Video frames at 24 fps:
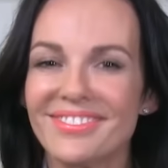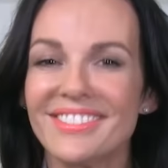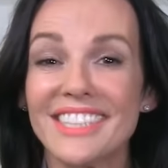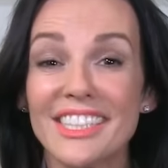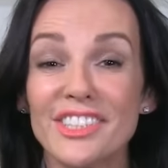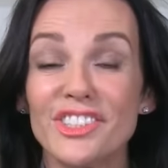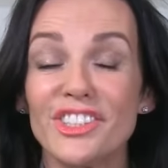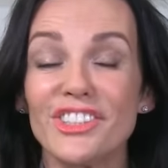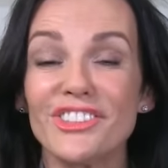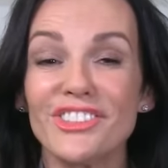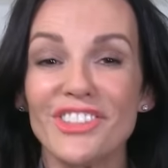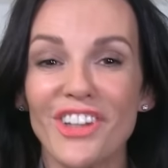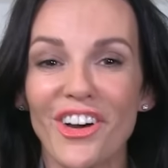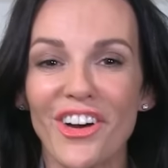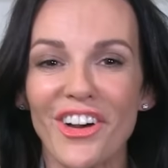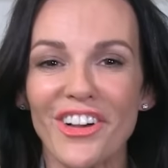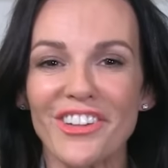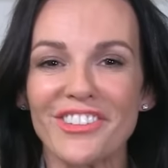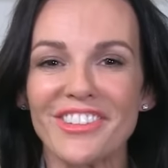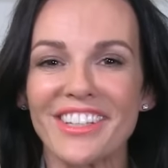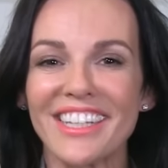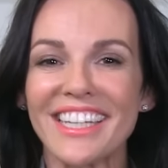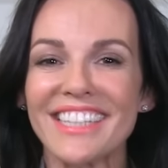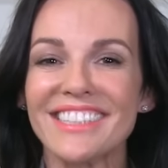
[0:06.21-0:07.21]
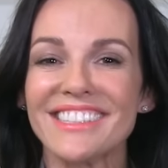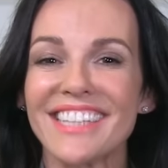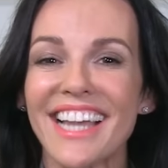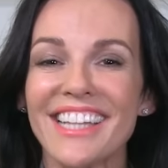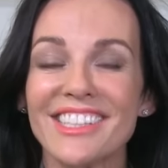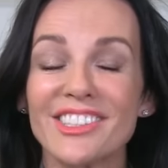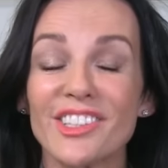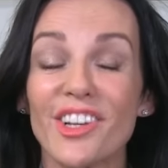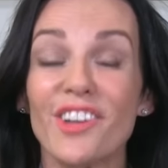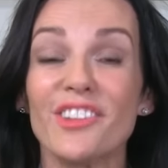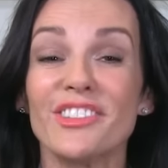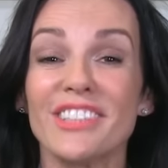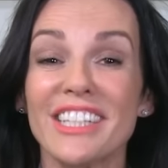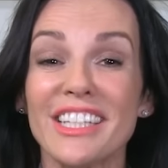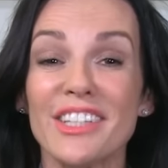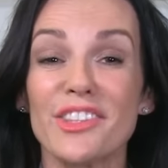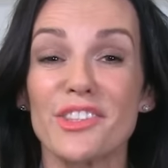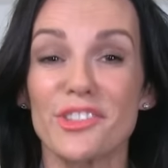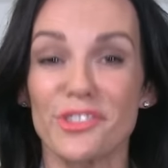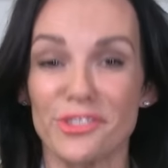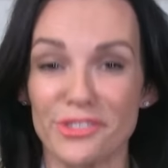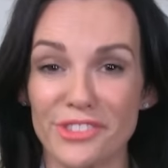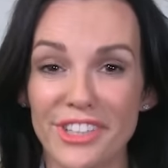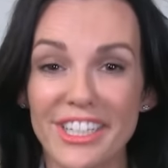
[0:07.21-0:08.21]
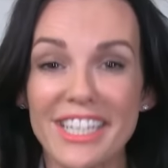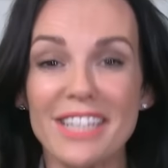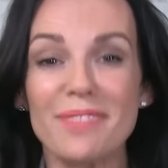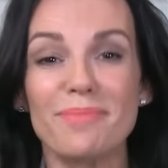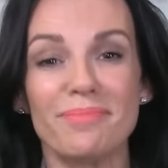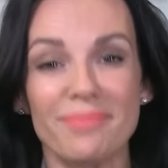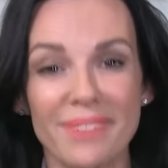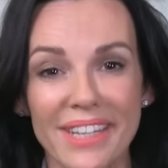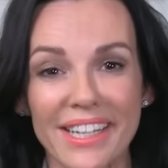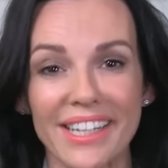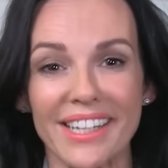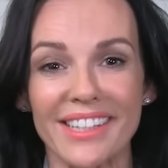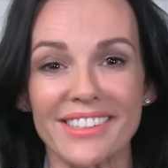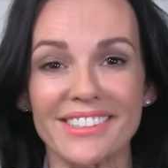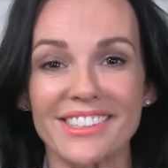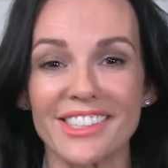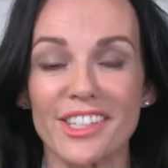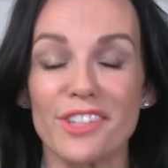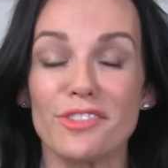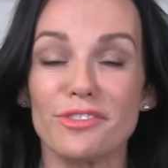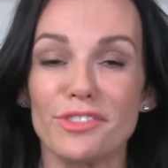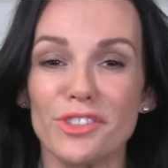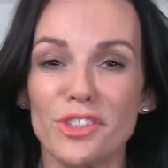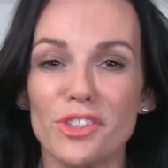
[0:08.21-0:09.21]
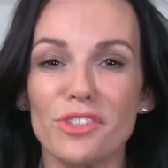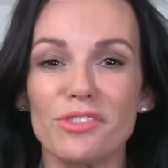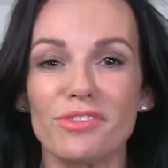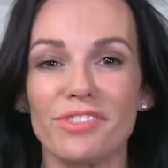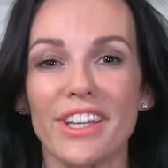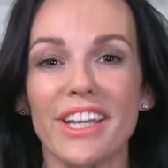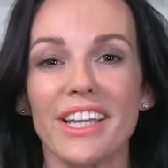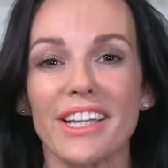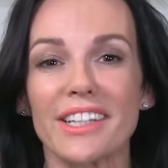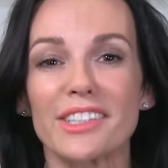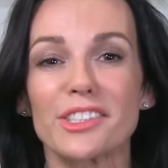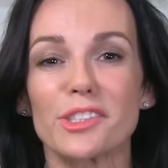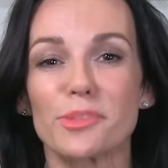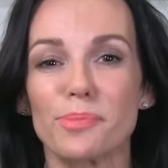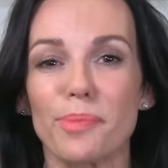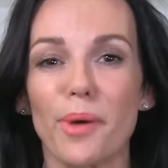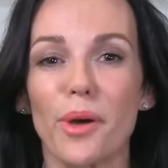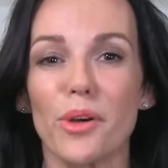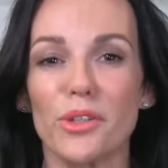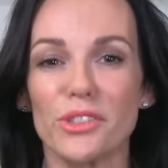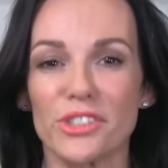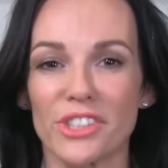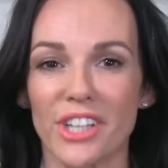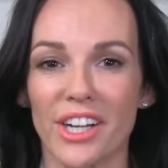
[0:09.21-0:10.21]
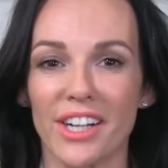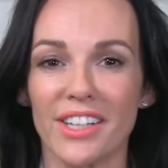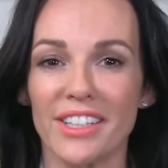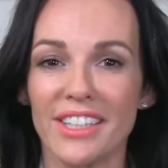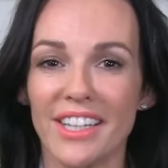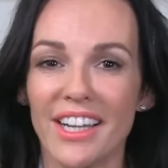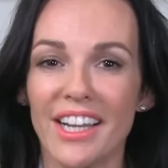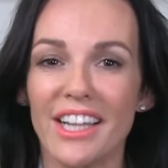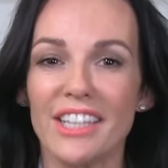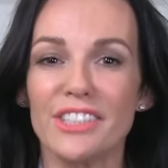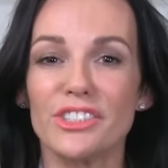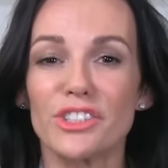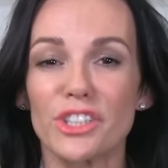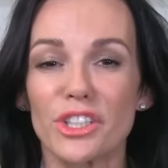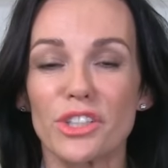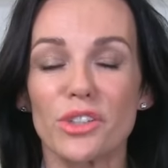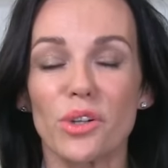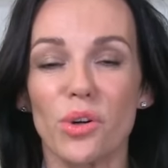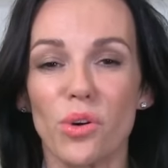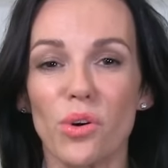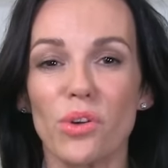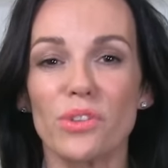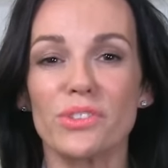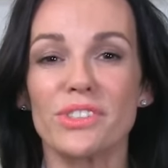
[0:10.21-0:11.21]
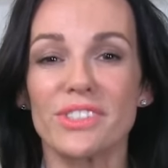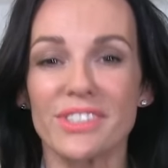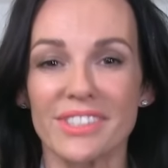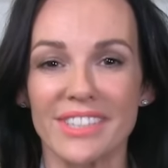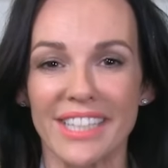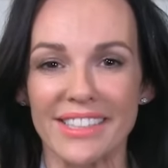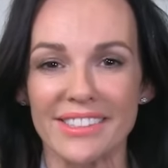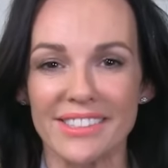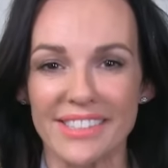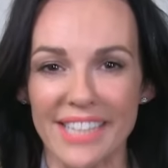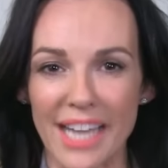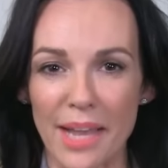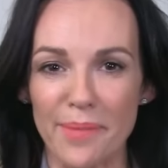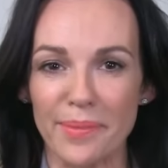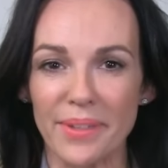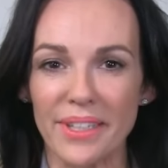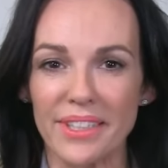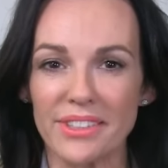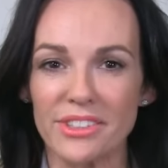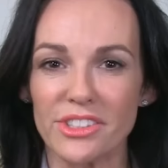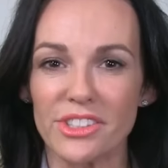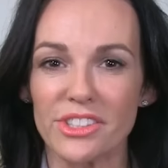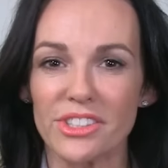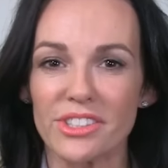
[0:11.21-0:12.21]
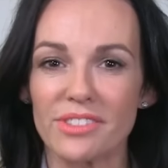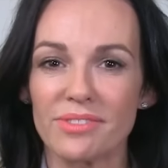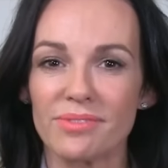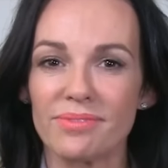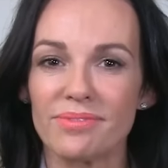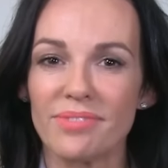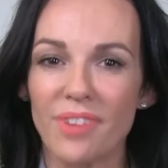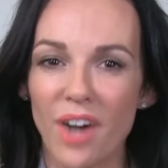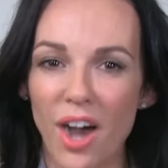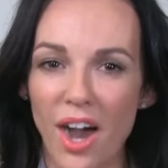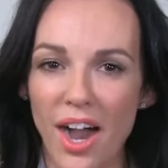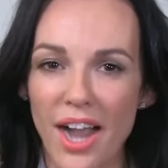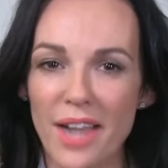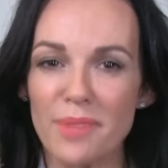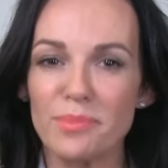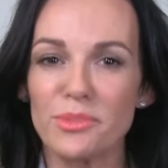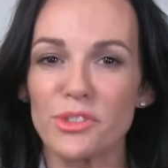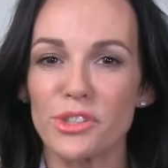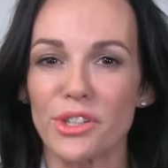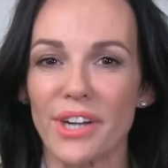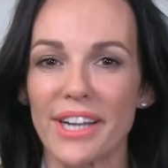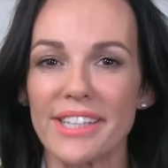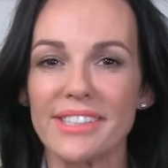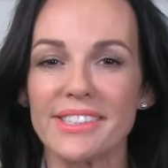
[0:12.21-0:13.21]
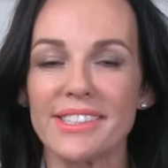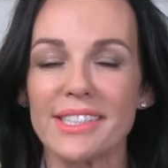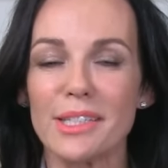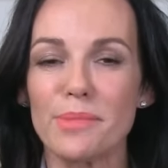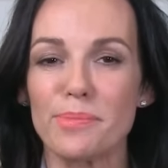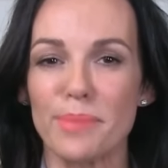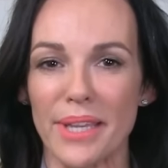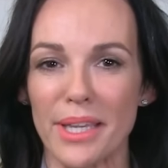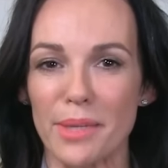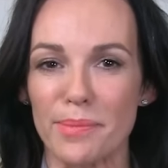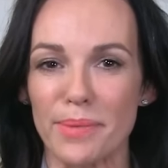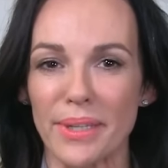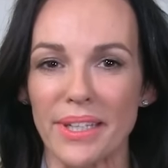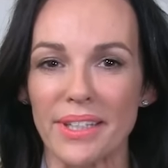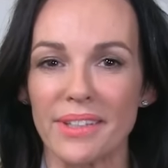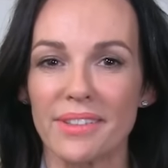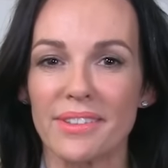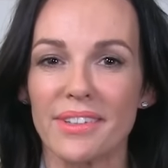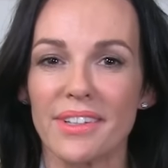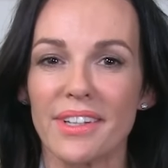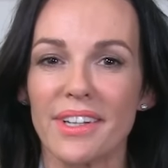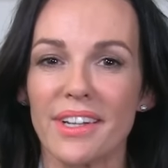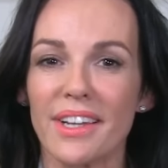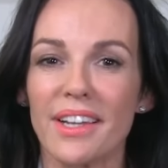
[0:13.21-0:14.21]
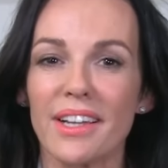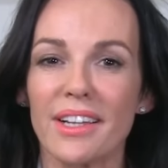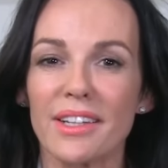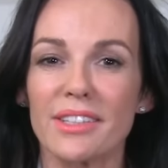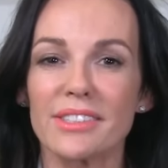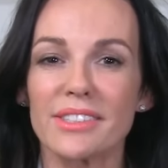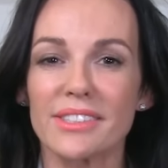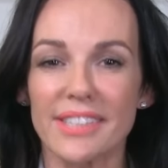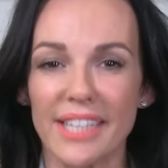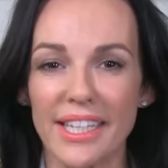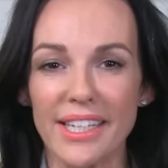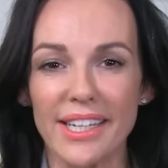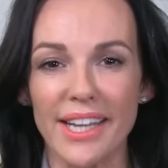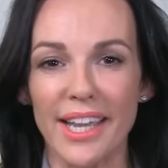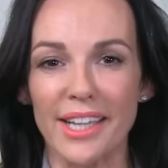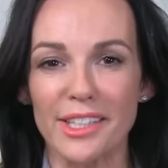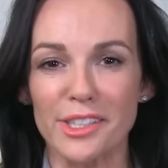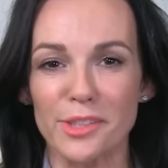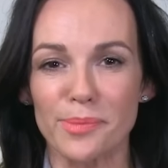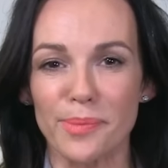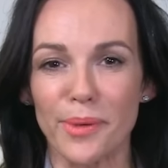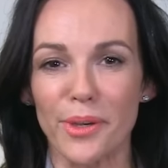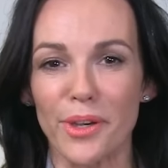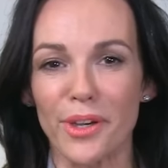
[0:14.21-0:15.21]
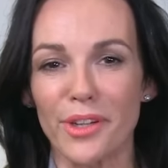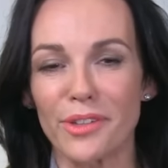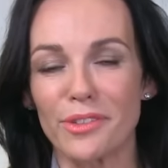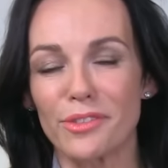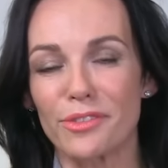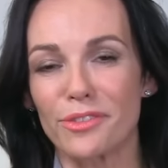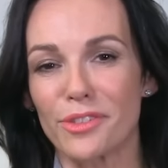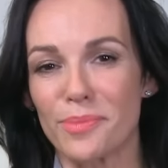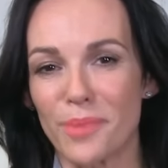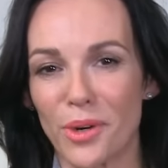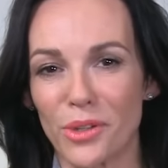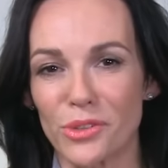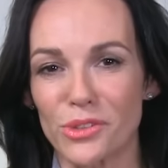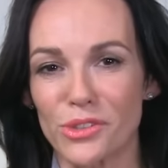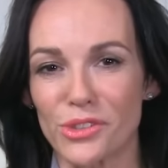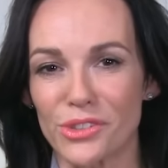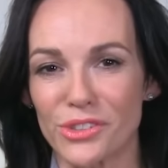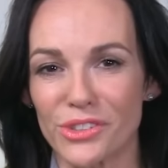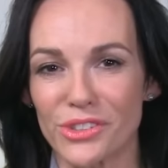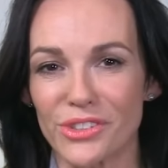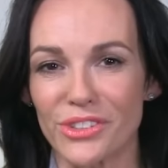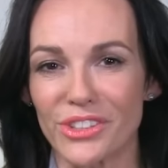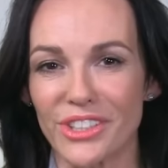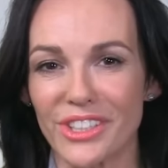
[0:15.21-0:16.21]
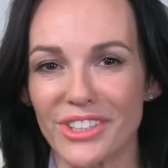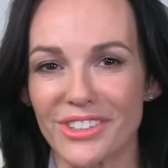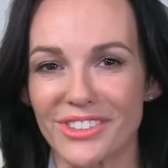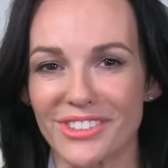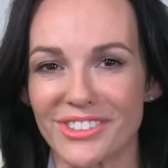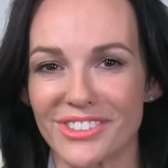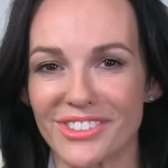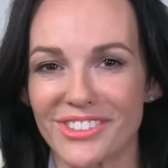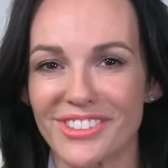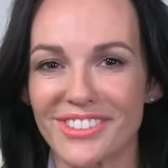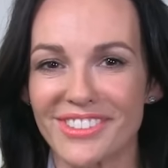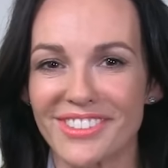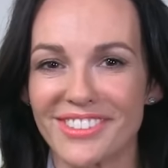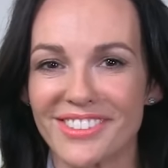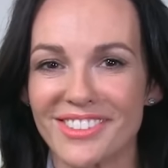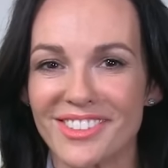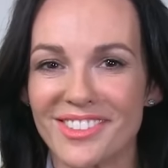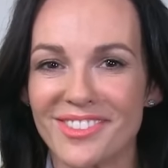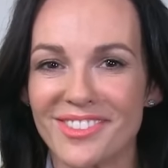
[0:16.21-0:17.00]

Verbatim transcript: Did you know that it takes only three minutes of UV exposure to cause skin damage? I'm Tracy Beebe, skin expert from Ultraceuticals.